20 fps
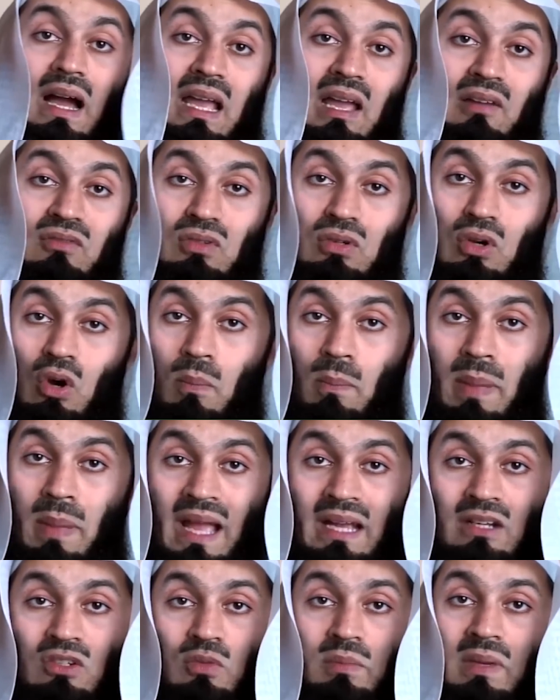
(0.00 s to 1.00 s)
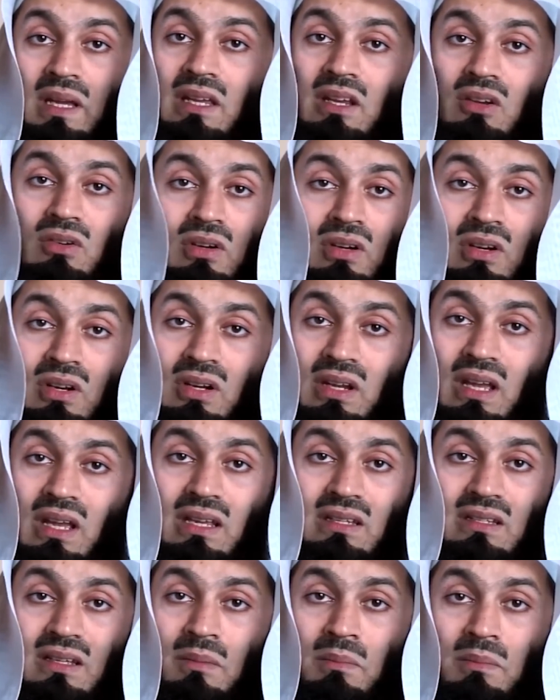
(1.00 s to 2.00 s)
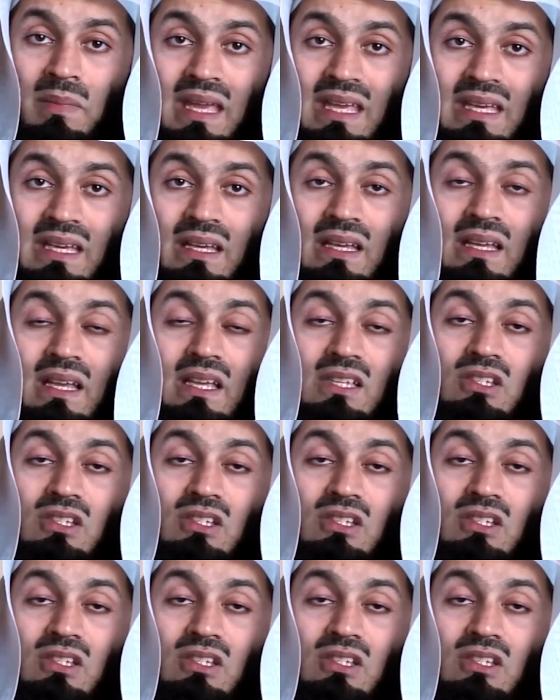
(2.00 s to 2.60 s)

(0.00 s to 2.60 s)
I have to go back to my Creator and Maker.